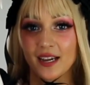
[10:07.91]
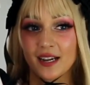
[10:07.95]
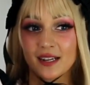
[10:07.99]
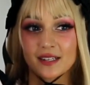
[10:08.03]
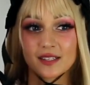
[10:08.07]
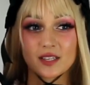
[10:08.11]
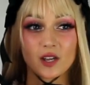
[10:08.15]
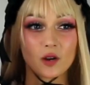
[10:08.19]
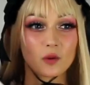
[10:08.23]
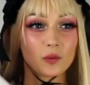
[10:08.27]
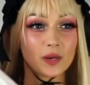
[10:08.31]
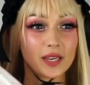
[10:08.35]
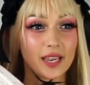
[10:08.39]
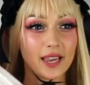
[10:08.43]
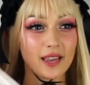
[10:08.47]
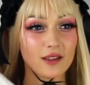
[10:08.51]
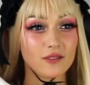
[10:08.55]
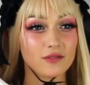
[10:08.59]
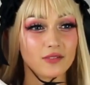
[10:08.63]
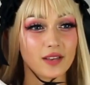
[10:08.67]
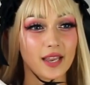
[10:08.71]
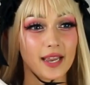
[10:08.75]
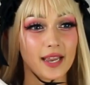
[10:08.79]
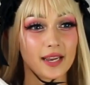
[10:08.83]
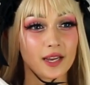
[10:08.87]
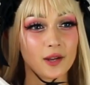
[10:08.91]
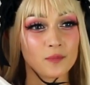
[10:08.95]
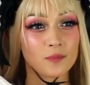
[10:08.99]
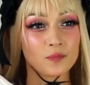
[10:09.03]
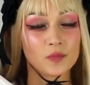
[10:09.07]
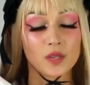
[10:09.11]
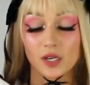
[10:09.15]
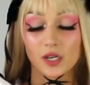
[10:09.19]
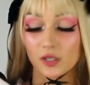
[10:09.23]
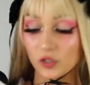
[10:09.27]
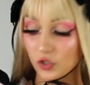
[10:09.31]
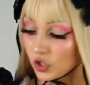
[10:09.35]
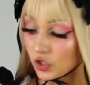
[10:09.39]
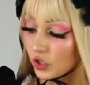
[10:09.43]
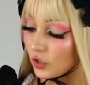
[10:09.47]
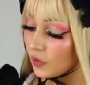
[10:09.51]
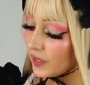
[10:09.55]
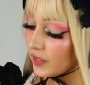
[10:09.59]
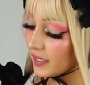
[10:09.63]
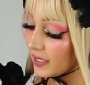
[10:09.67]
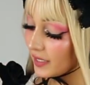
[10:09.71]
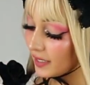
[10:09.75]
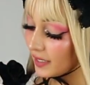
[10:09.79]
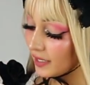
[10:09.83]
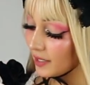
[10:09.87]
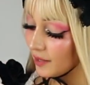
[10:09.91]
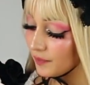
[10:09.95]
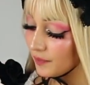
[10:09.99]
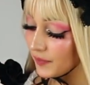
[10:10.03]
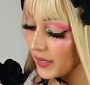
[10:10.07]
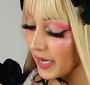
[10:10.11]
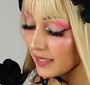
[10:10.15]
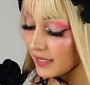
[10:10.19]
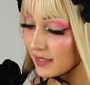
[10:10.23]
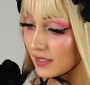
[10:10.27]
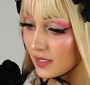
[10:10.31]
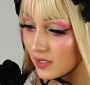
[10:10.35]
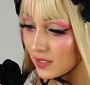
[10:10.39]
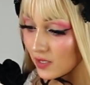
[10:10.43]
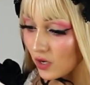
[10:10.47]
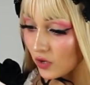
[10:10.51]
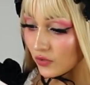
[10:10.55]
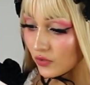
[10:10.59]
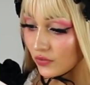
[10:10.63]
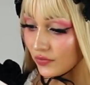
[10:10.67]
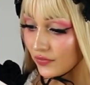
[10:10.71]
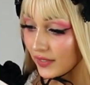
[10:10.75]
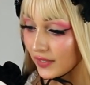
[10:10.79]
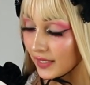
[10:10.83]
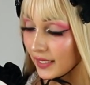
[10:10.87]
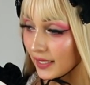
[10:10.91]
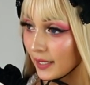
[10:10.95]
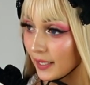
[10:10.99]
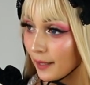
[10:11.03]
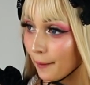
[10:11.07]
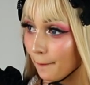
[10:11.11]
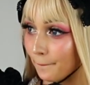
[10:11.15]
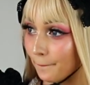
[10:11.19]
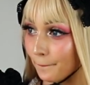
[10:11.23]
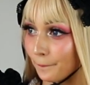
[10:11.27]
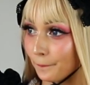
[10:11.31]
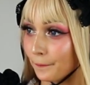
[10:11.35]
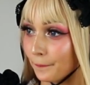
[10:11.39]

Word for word: So we have like Judy and Sophie,